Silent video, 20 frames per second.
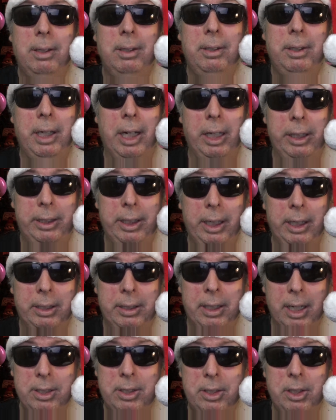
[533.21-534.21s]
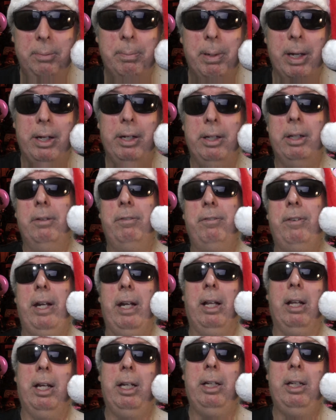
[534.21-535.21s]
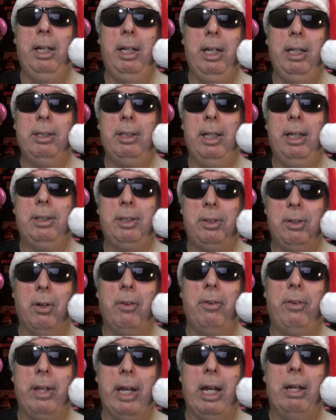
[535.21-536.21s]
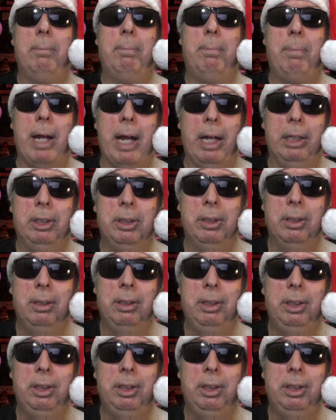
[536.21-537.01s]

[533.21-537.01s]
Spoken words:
The only thing that does do better than a Fairlane is it's got that badge.